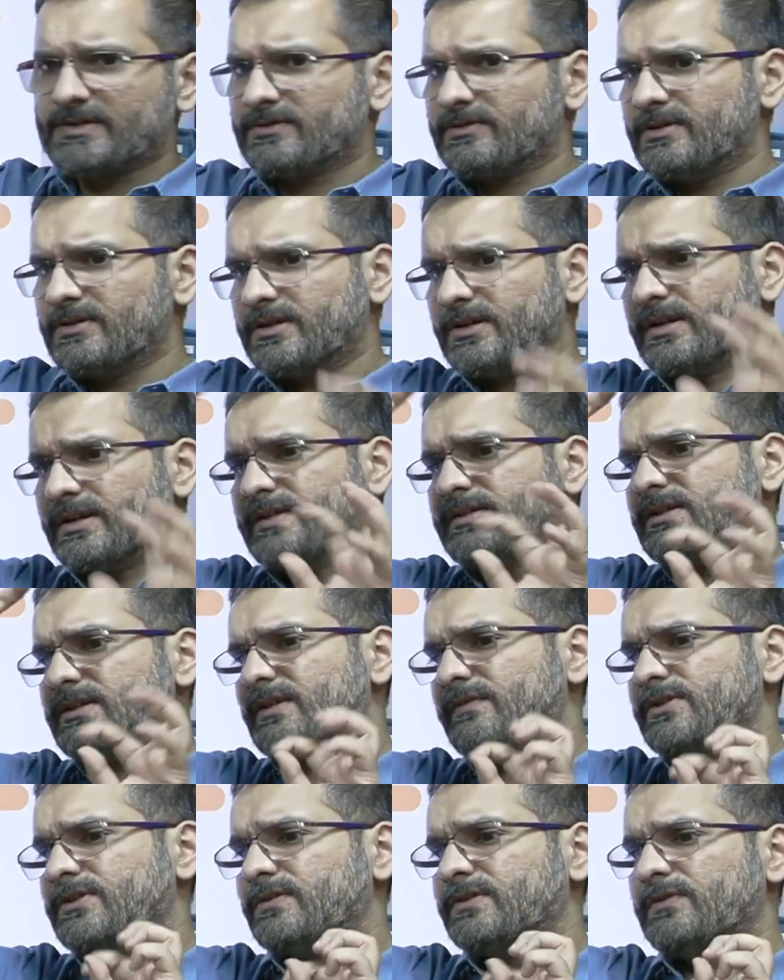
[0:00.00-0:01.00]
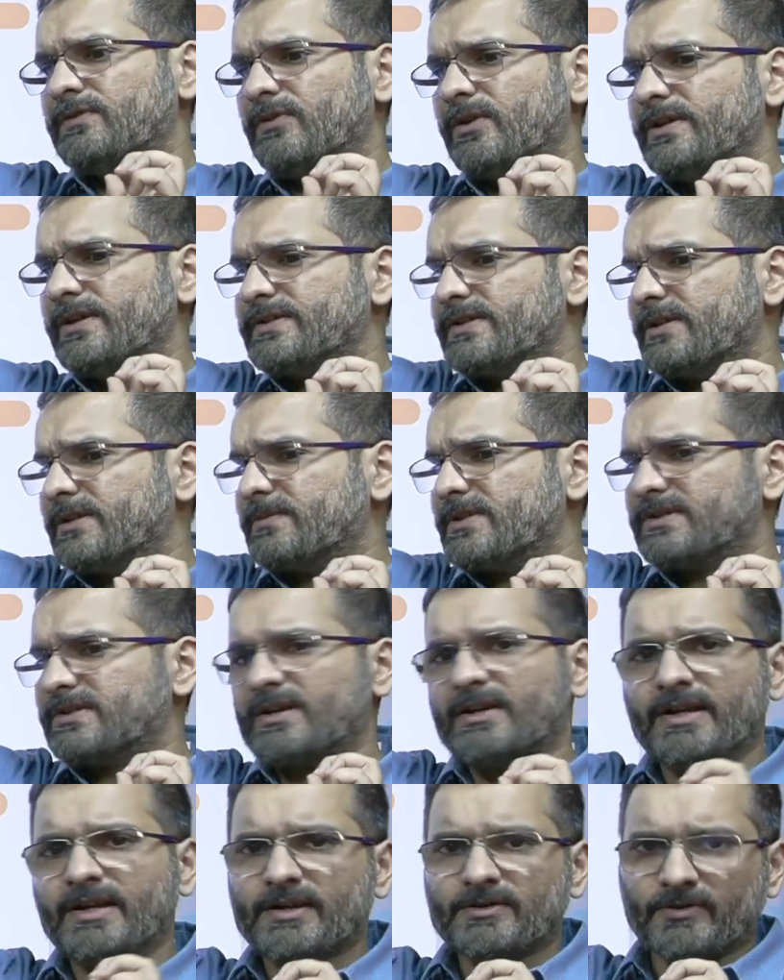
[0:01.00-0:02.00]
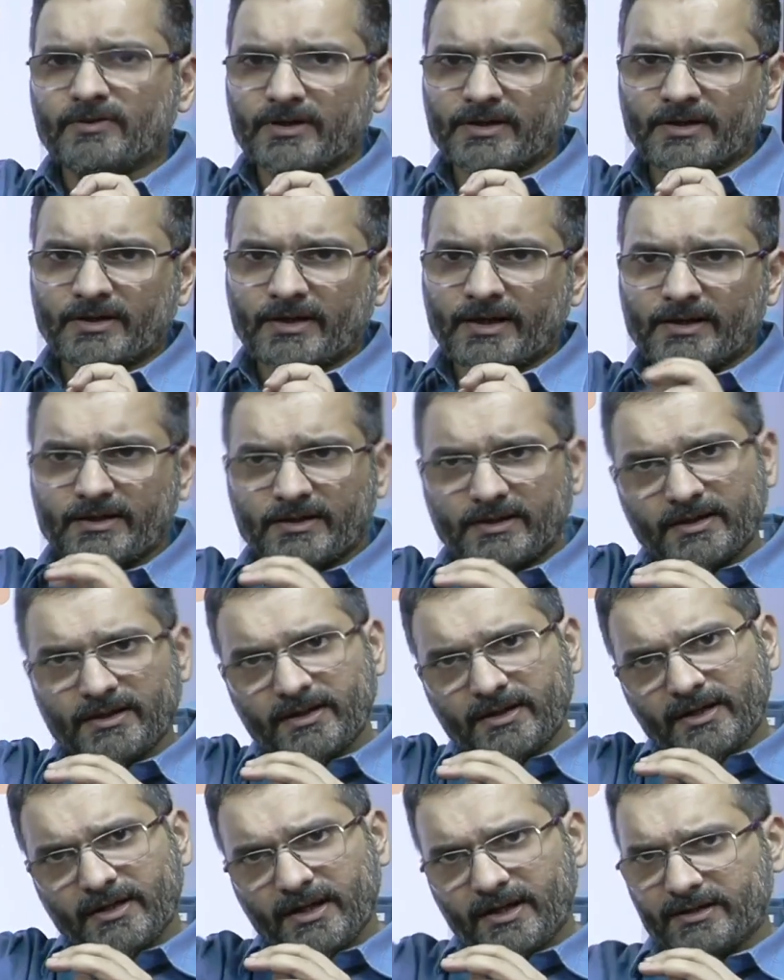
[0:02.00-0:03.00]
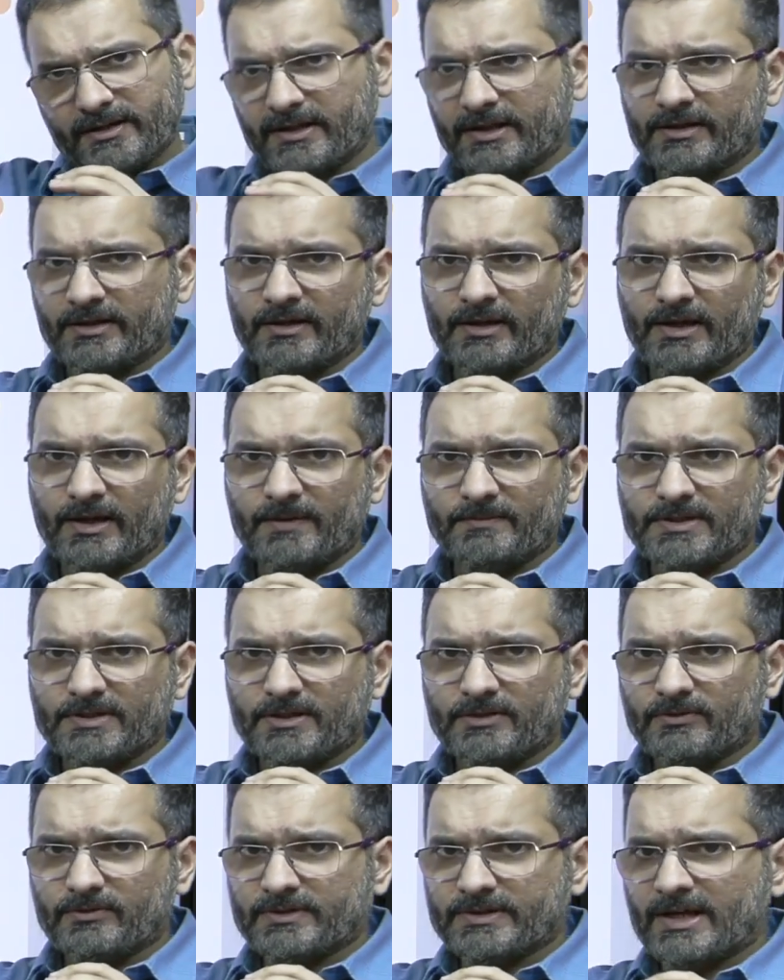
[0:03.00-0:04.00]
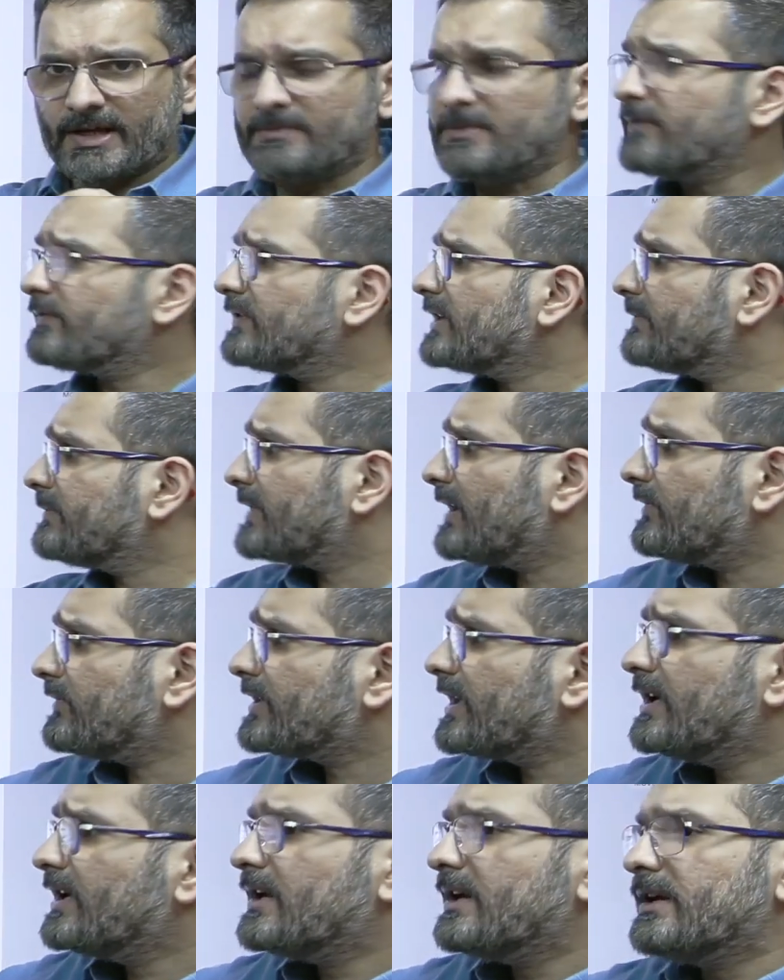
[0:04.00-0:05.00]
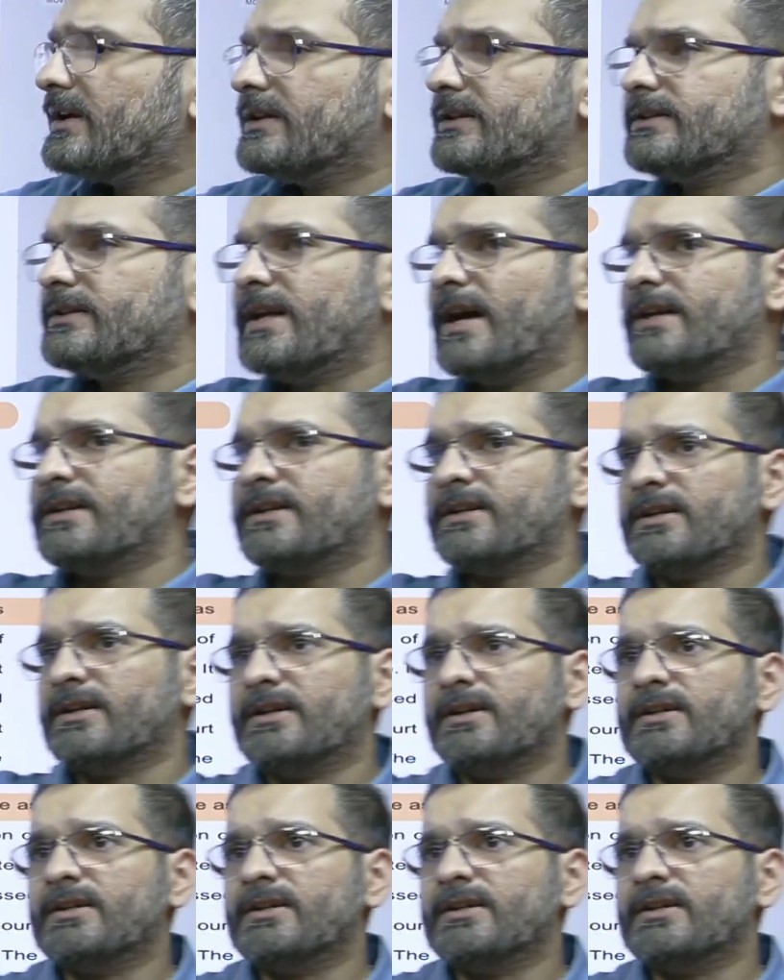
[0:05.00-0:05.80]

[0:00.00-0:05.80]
So consider which of the following statements are correct or incorrect, and then MCQs can be framed out. That